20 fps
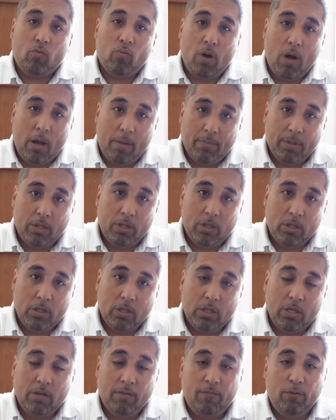
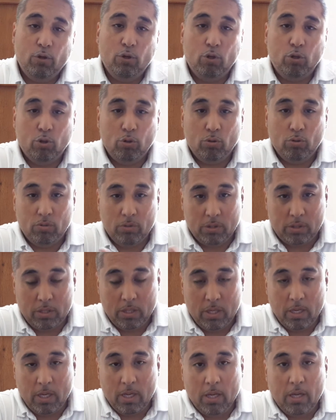Robinhood if you use
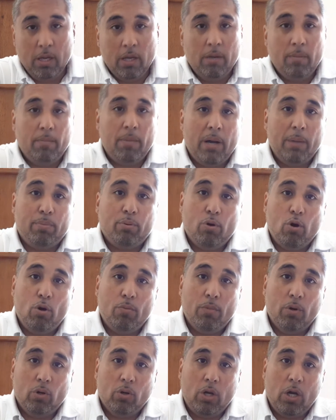my
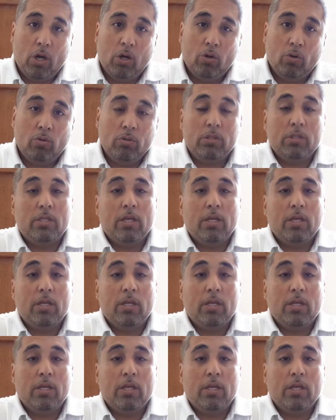promo code.